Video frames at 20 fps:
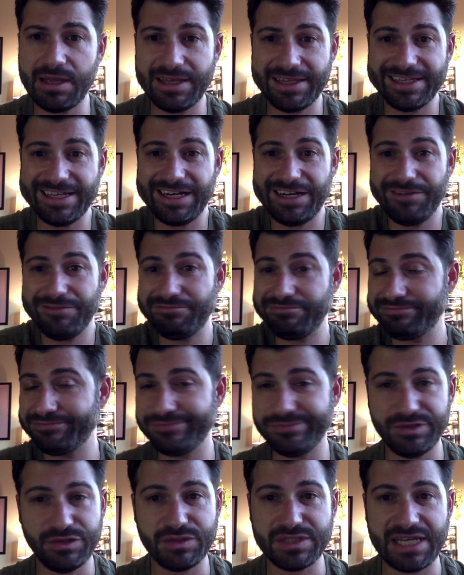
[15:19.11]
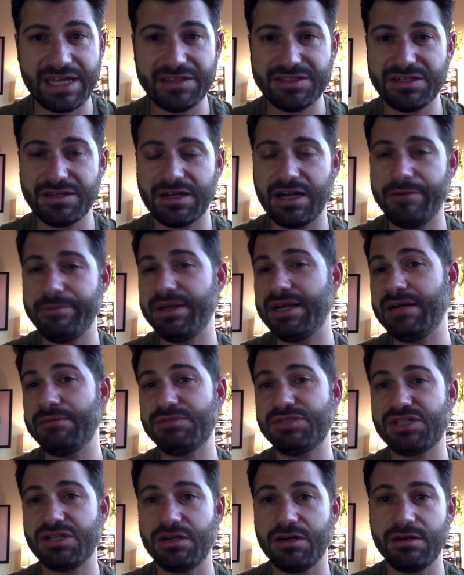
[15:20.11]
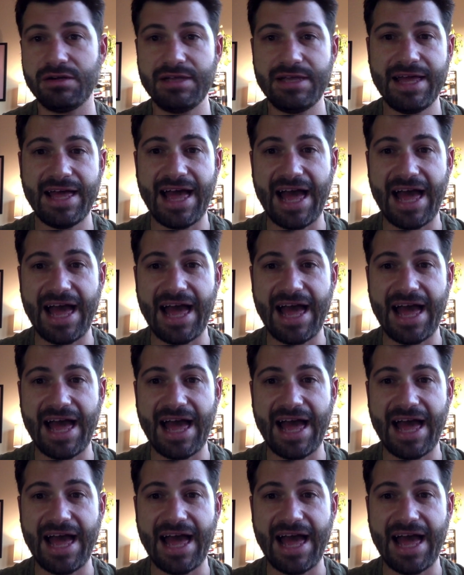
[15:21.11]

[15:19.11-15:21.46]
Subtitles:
new sounds are coming, I'm sure.